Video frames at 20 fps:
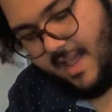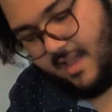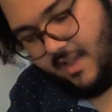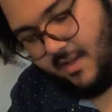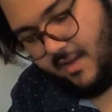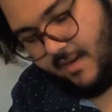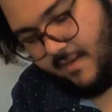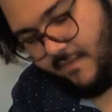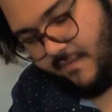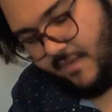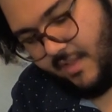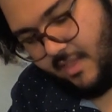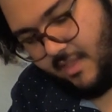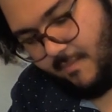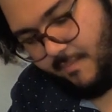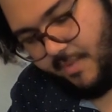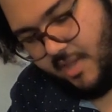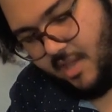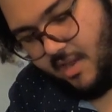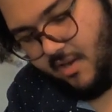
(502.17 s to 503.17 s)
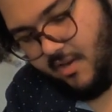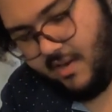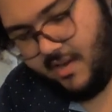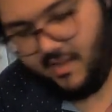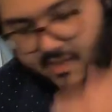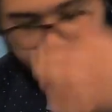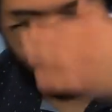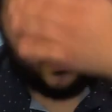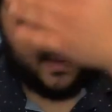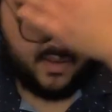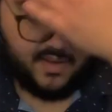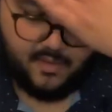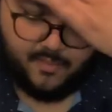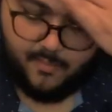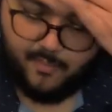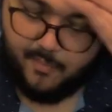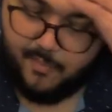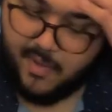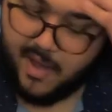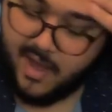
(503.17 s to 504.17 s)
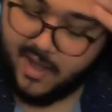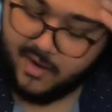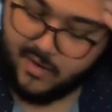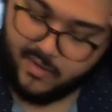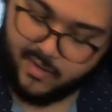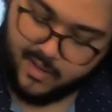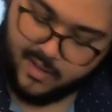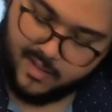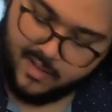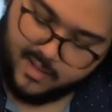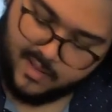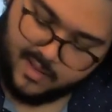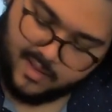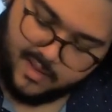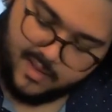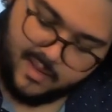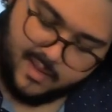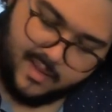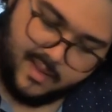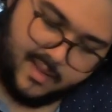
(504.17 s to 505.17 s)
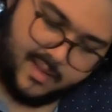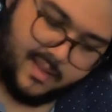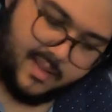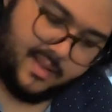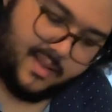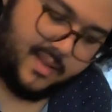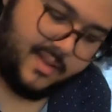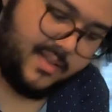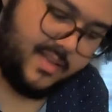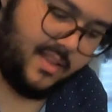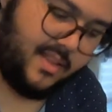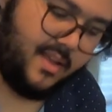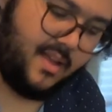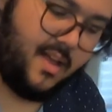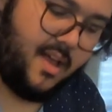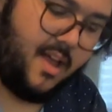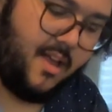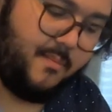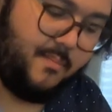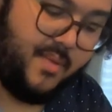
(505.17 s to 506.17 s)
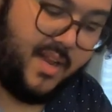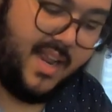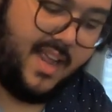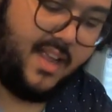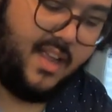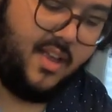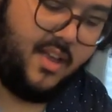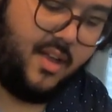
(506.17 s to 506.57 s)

I couldn't fit the Purist bottle into the con, but I